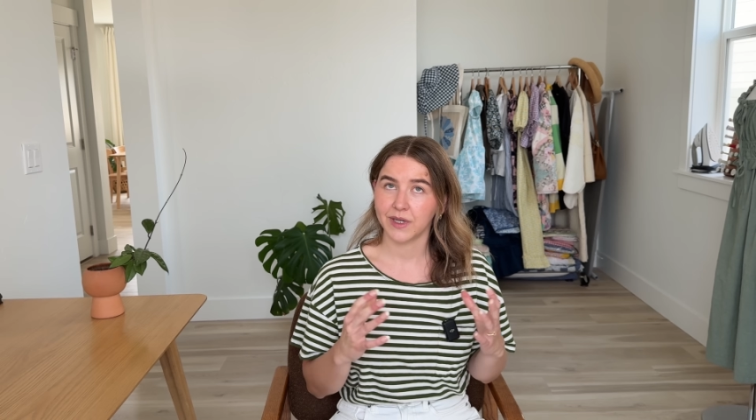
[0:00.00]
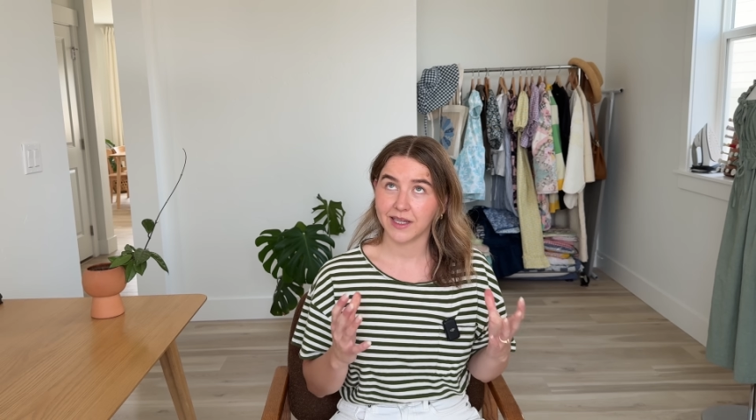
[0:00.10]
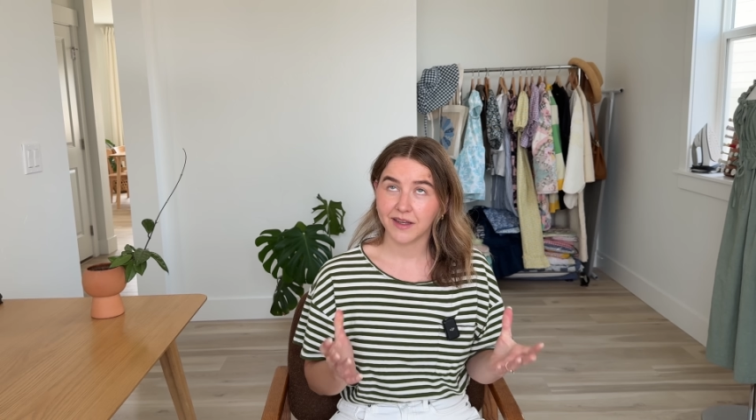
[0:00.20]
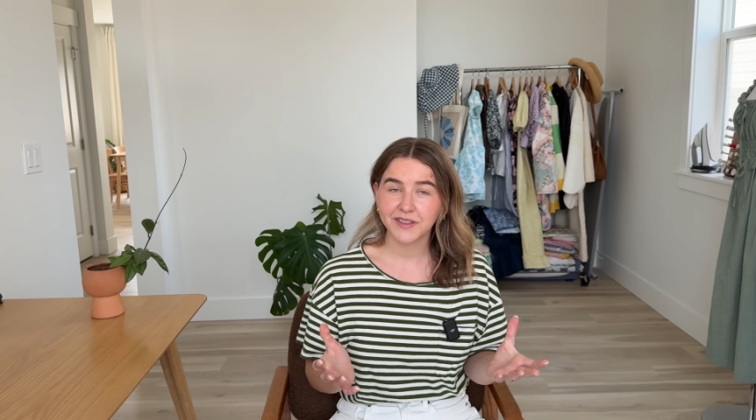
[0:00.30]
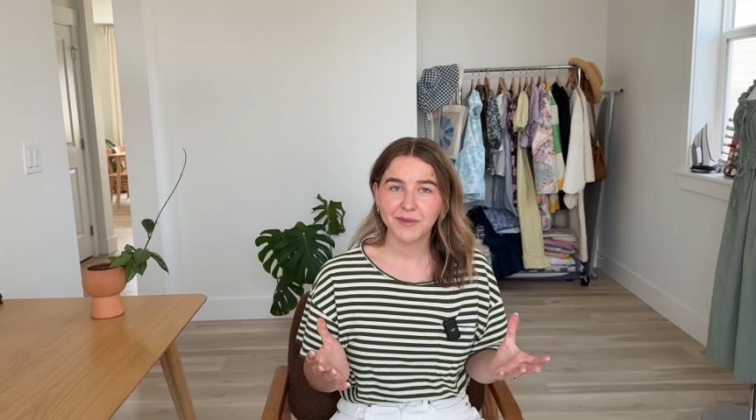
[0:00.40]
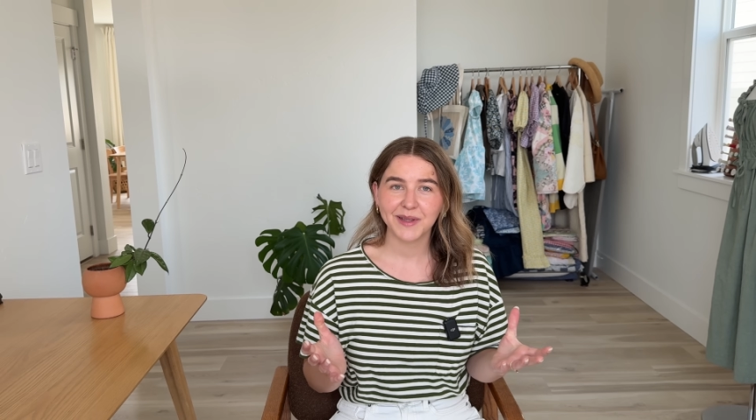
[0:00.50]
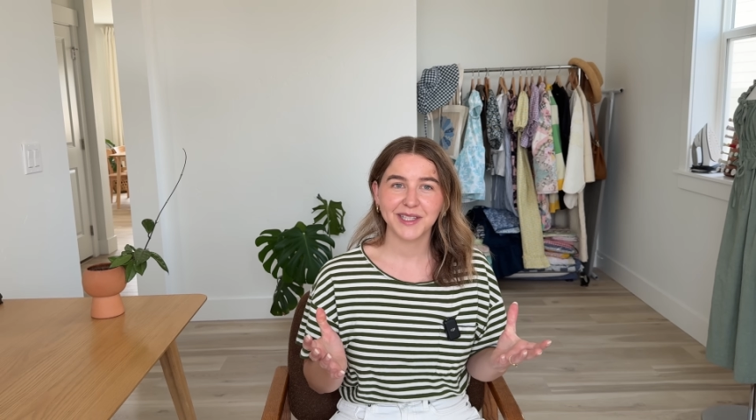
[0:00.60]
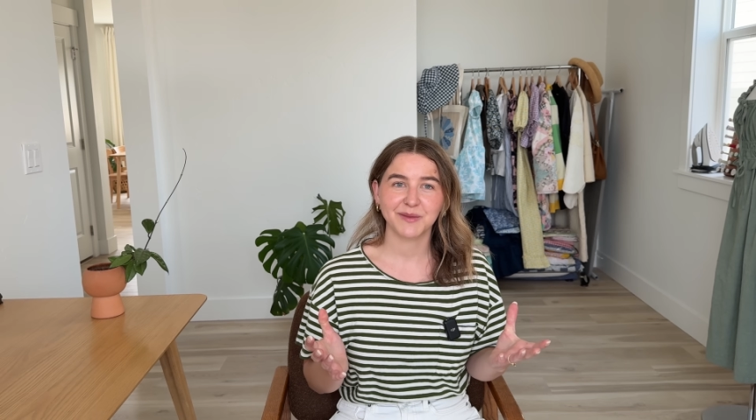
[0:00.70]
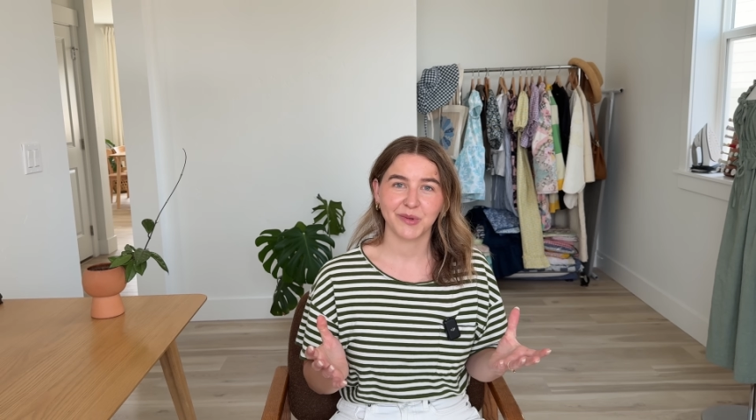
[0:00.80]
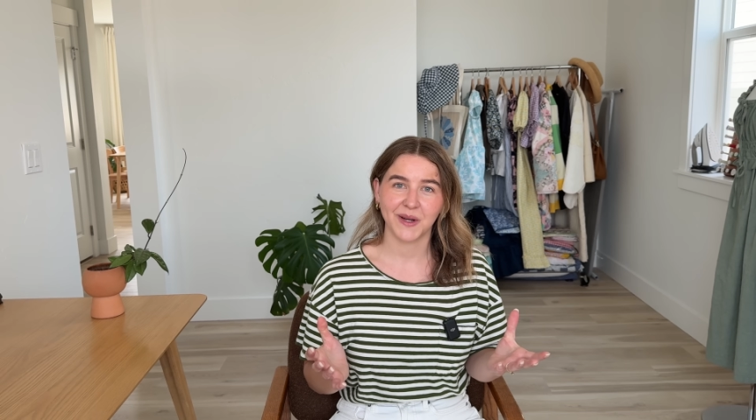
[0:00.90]
I loved about
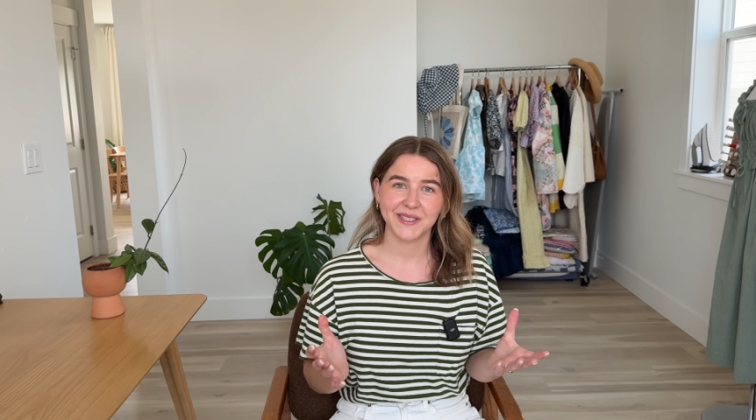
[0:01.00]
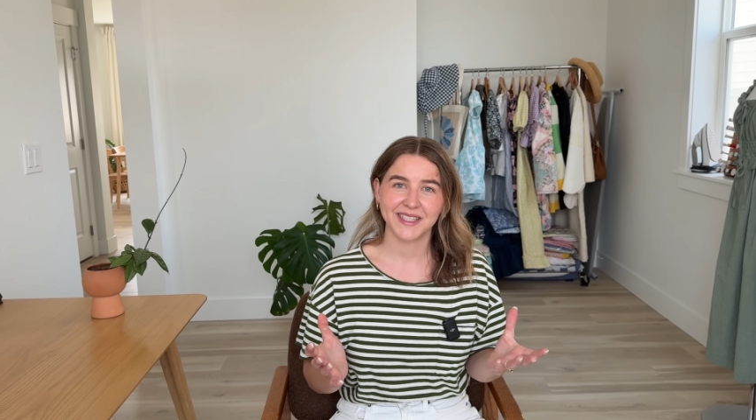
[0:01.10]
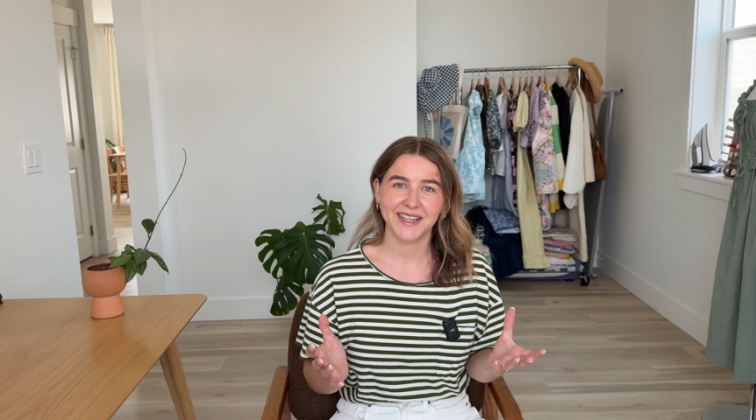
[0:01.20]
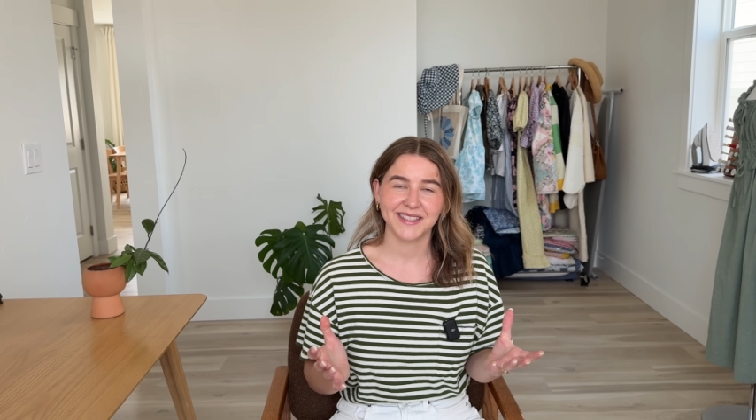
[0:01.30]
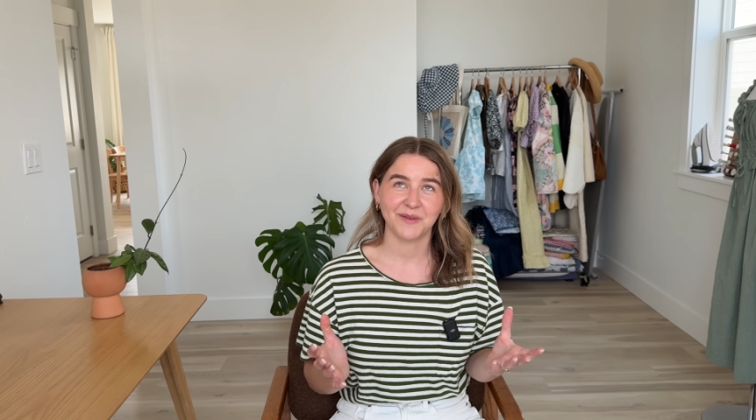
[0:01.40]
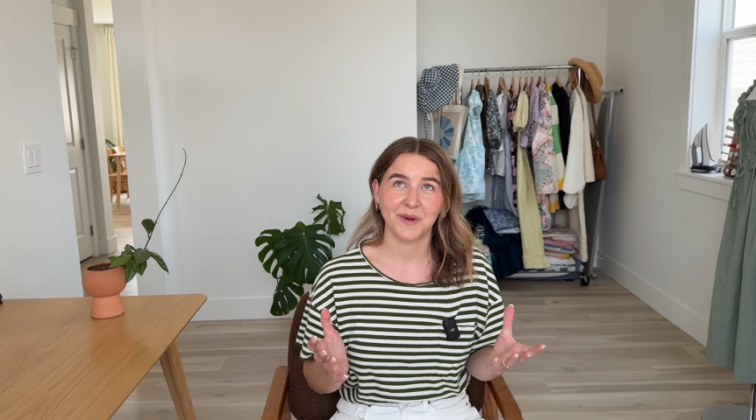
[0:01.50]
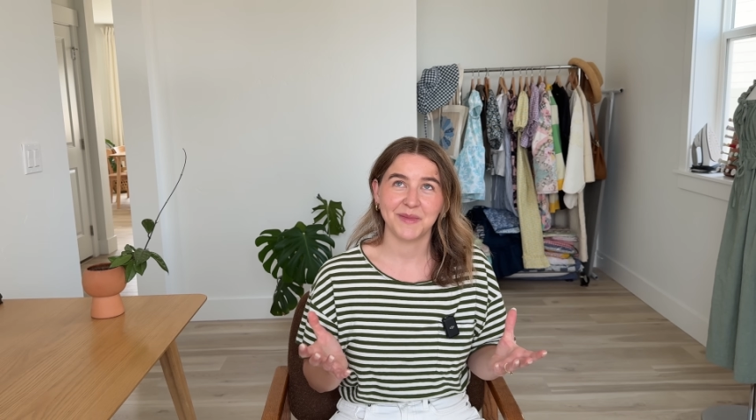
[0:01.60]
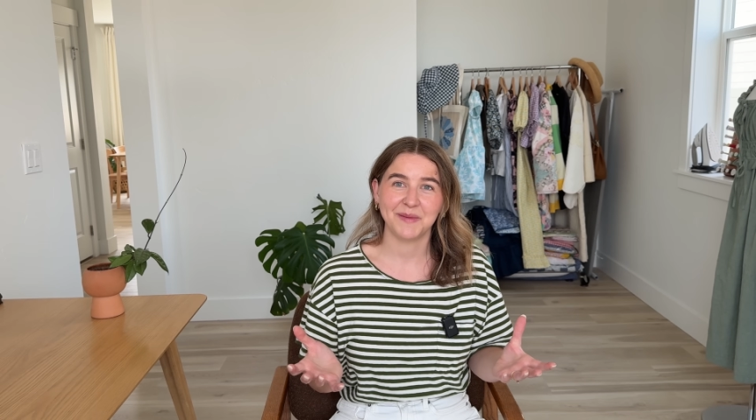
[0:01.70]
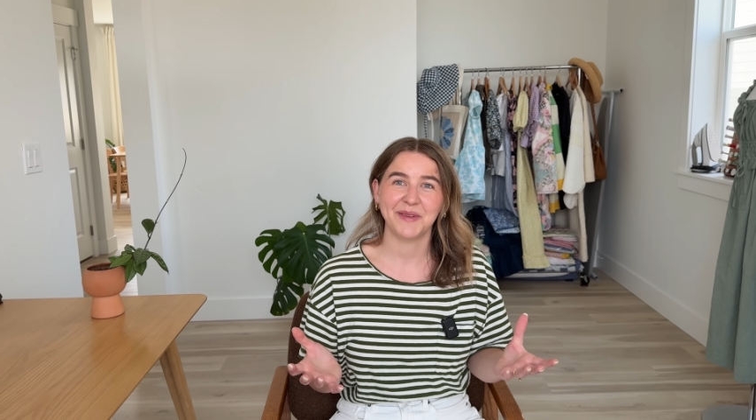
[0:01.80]
this process and what made